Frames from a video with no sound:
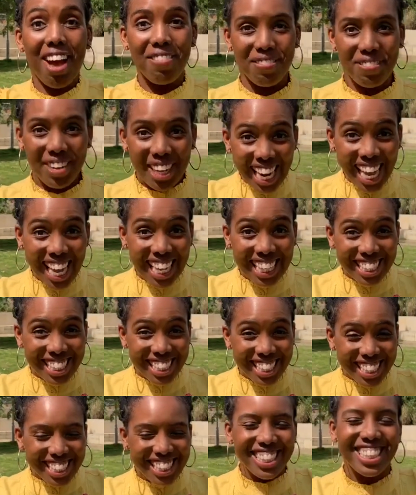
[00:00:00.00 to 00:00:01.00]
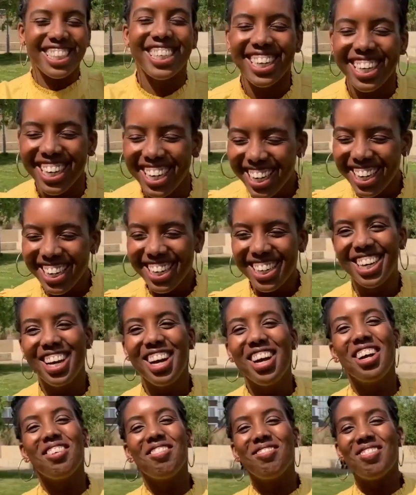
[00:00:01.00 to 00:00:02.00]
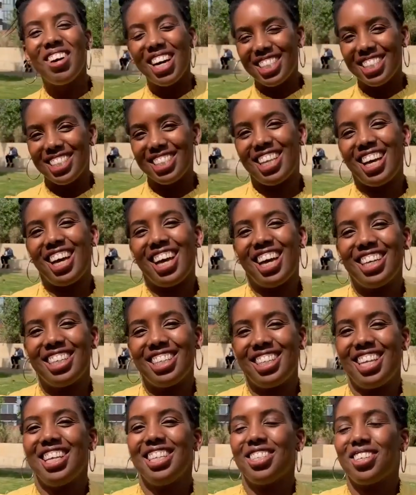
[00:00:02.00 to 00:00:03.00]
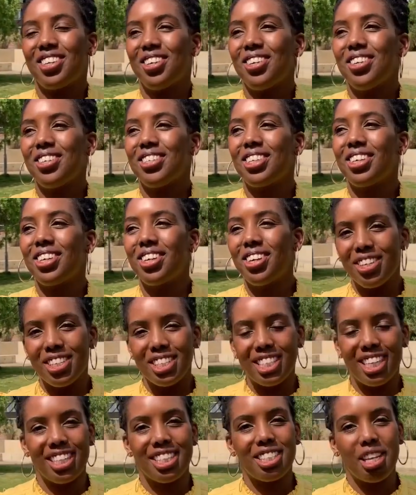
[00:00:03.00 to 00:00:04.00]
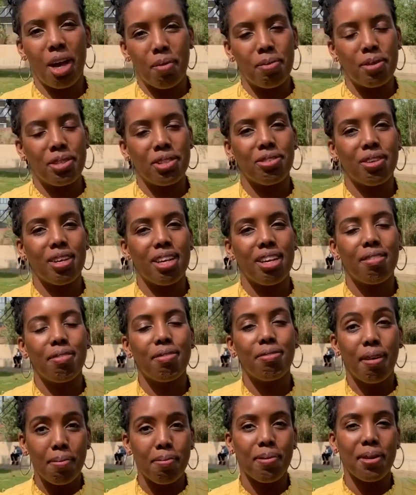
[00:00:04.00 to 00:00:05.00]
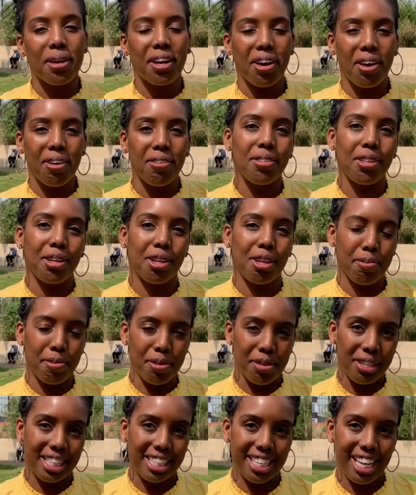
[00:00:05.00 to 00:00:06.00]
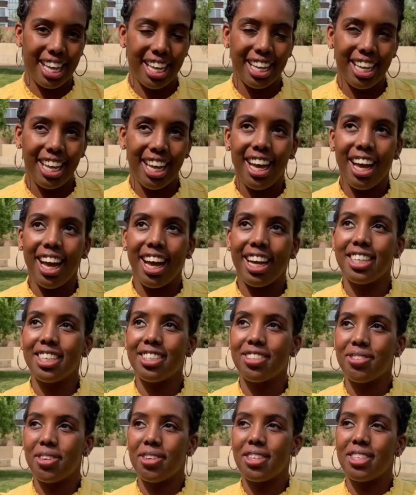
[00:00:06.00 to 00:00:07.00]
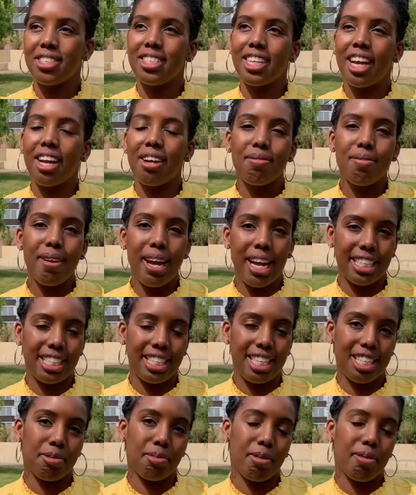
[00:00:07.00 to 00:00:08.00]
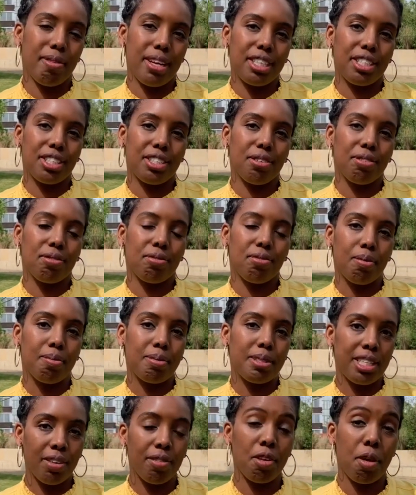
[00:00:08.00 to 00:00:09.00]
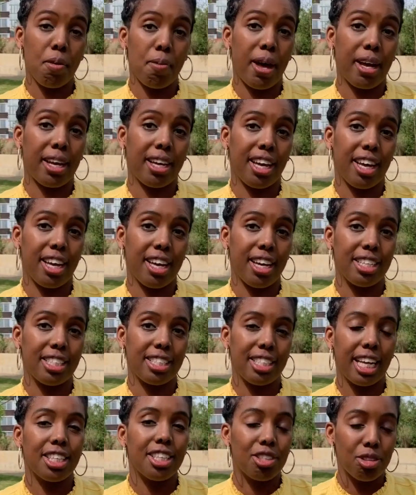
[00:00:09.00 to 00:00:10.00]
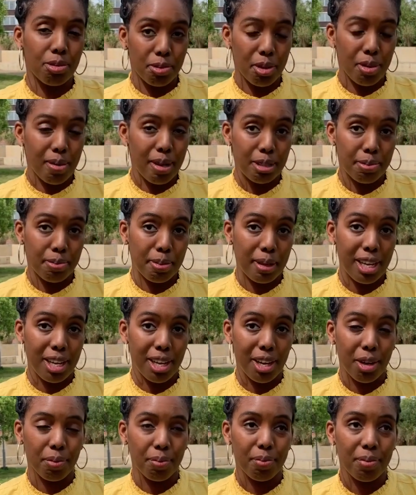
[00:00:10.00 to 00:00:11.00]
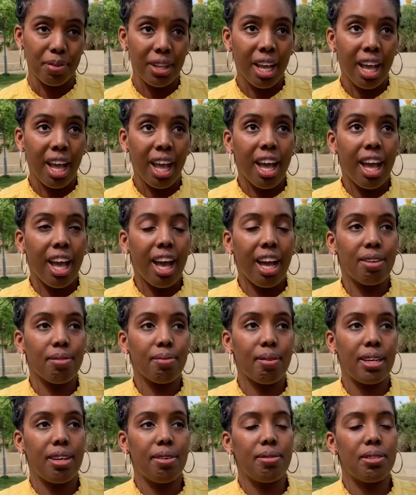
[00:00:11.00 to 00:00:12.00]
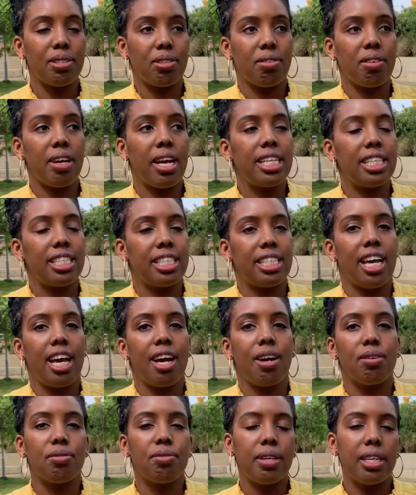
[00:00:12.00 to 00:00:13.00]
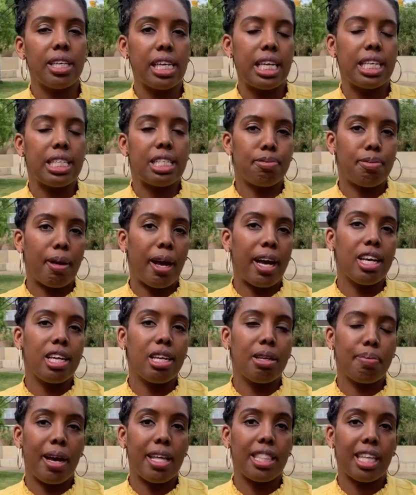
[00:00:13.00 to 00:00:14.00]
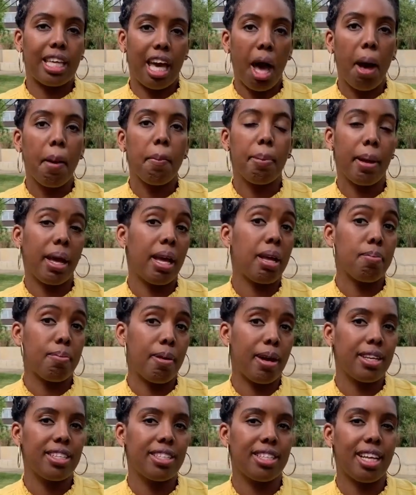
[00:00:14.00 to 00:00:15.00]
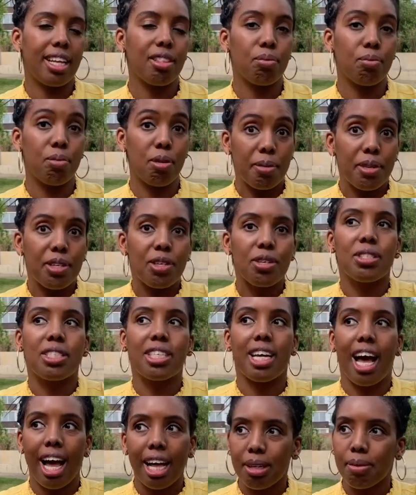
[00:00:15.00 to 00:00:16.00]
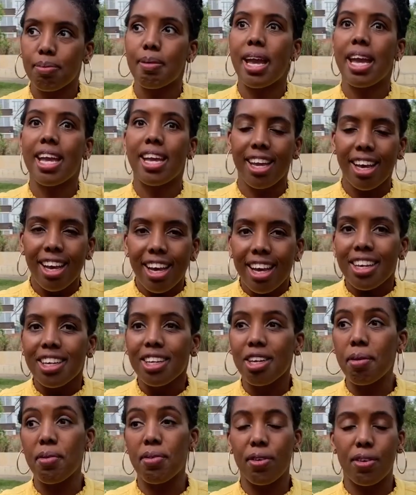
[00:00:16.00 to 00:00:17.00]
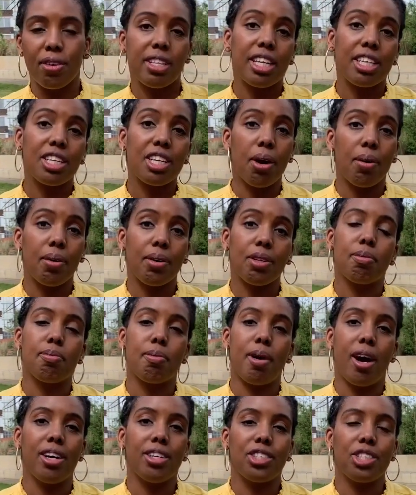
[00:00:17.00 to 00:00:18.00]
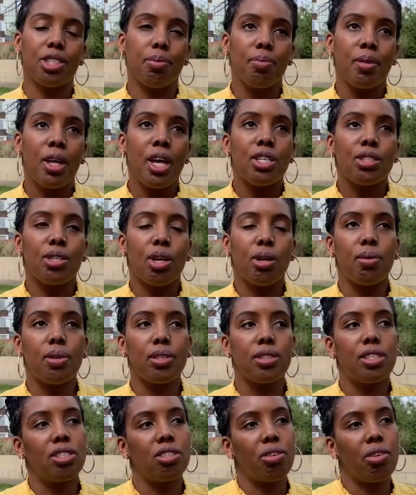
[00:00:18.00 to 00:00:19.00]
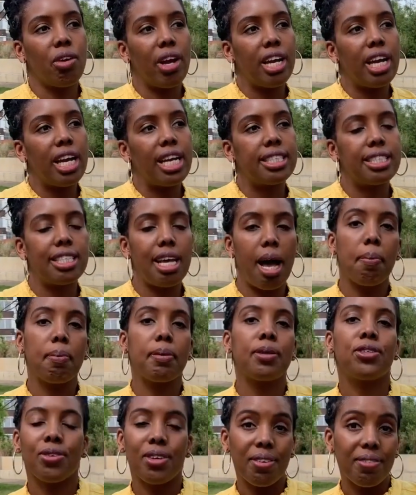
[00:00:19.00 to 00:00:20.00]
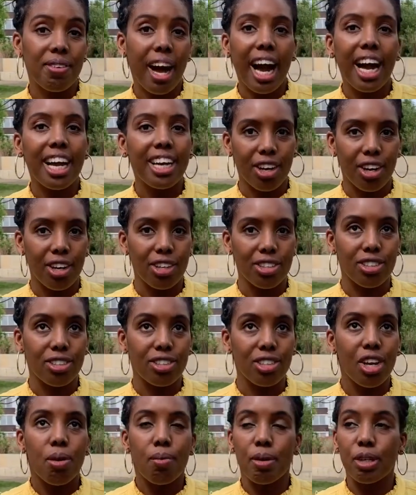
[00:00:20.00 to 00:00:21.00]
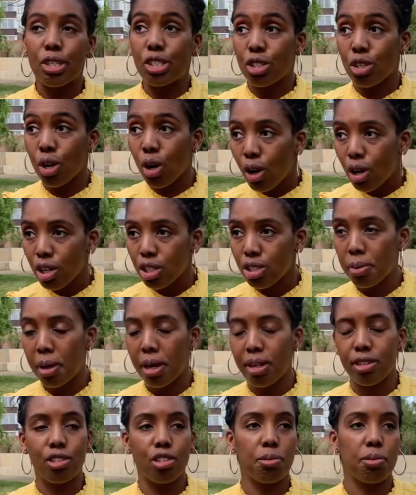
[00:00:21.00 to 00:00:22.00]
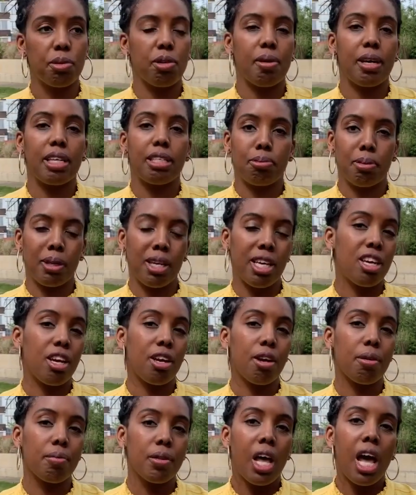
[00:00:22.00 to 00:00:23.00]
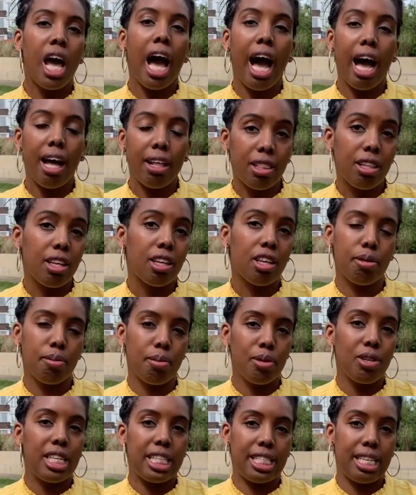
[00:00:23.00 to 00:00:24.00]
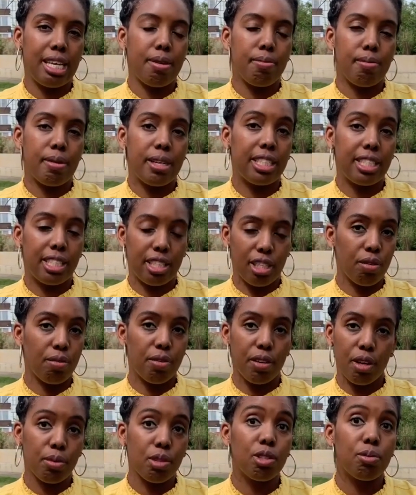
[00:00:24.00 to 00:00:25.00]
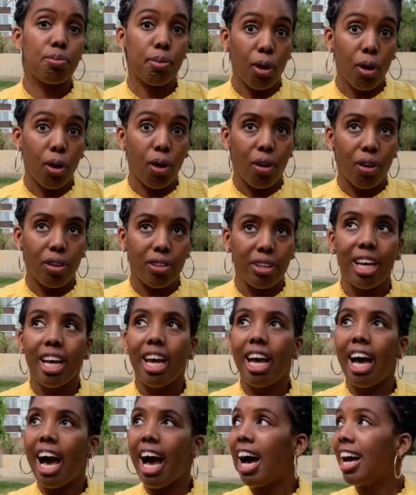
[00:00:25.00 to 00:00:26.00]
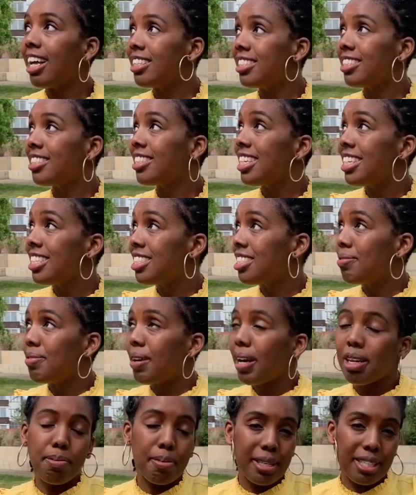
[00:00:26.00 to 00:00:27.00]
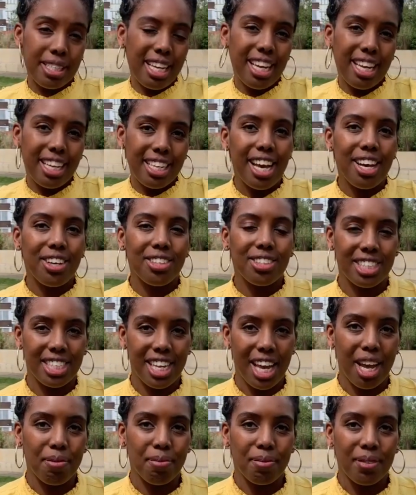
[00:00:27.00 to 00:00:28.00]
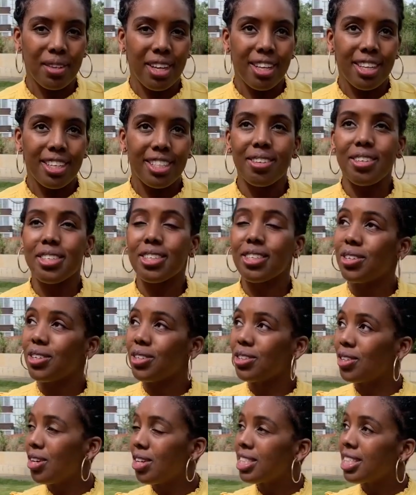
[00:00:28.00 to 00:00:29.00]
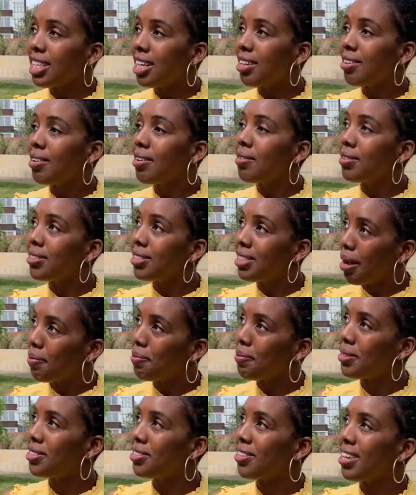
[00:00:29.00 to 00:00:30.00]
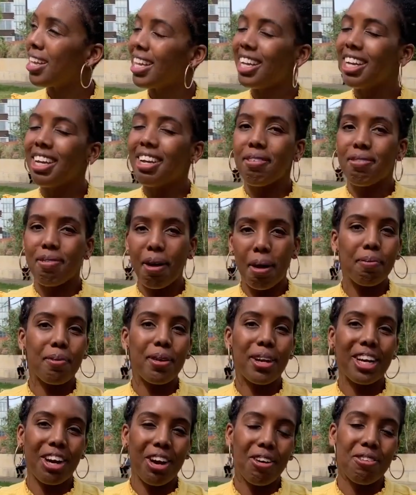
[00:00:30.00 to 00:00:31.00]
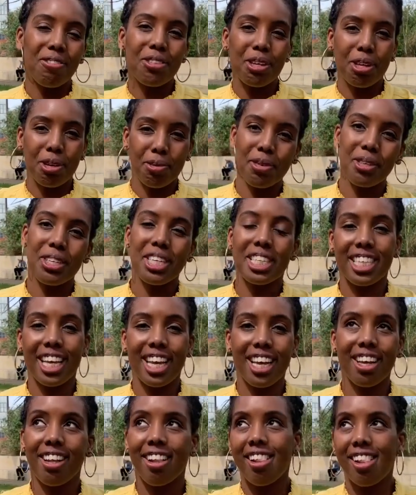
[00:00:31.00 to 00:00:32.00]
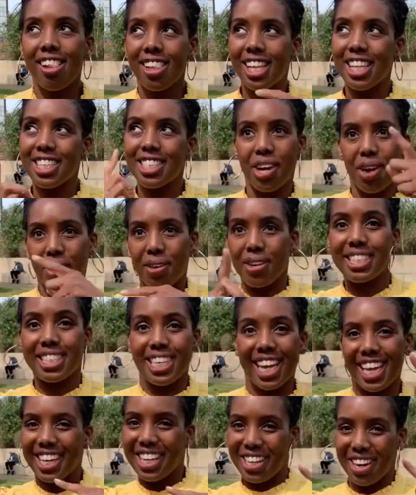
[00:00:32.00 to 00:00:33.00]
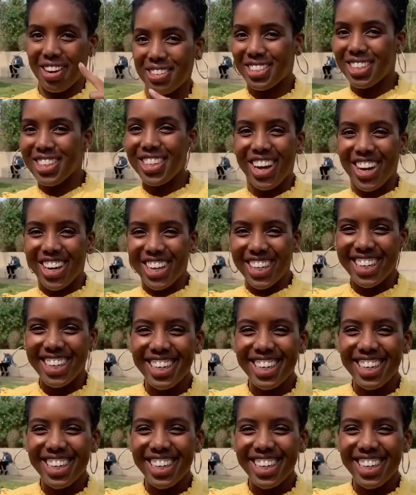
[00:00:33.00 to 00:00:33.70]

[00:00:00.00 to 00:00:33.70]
finished! My design is called Gorse Hill Tapestry, Fabric of the Community, and it draws direct inspiration from Silvia Pankhurst and the WSPU. And when I was creating it, I was really inspired by the campaign banners that the women used to hand make, you know, before they'd go on a march. So I wanted to create a tapestry of icons which talked about the WSPU and the community in which Silvia was born and is developing here now today. So it's called Gorse Hill Tapestry, Fabric of the Community. Let's go and take a closer look.